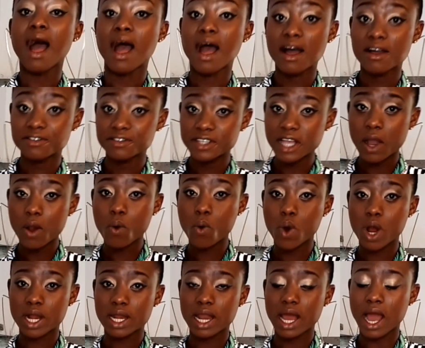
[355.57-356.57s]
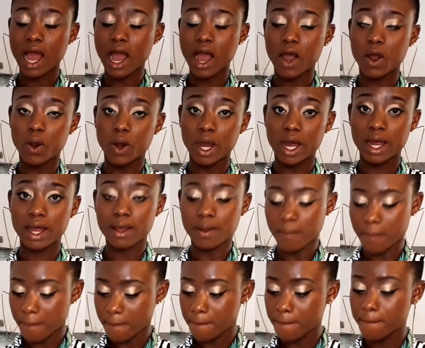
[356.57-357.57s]
After 1 hour,
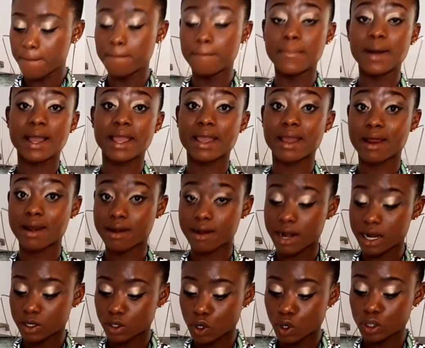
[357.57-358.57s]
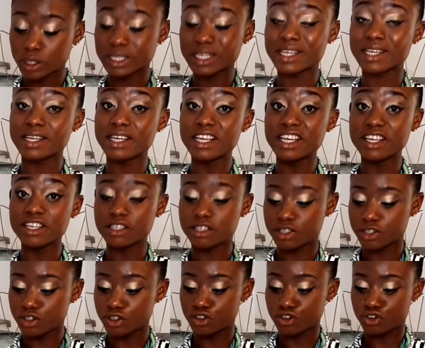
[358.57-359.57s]
my granule
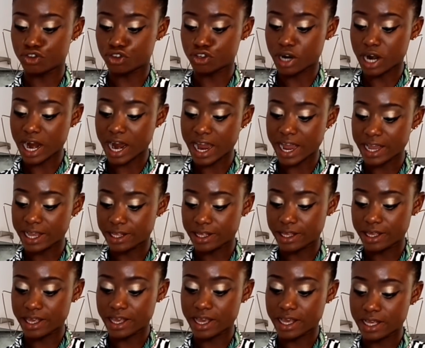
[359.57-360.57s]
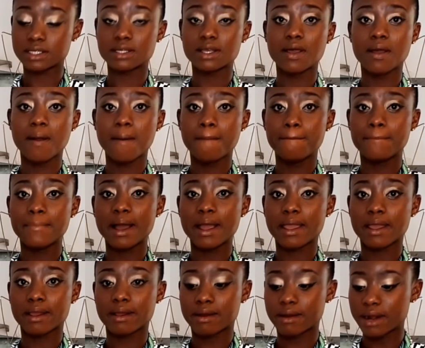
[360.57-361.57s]
is dry. Yes, my
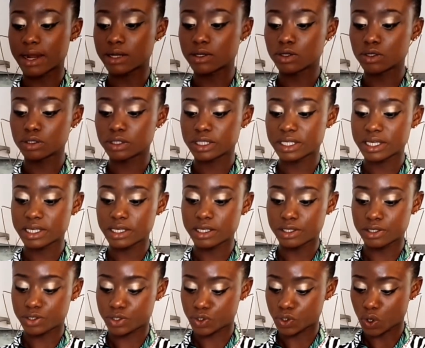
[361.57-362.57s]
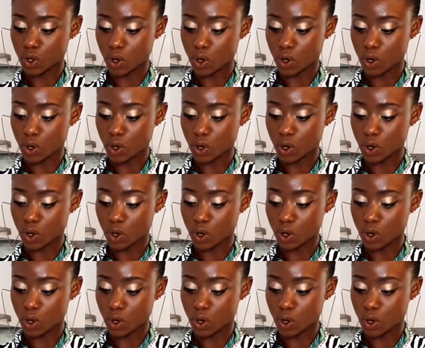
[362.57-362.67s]
granule is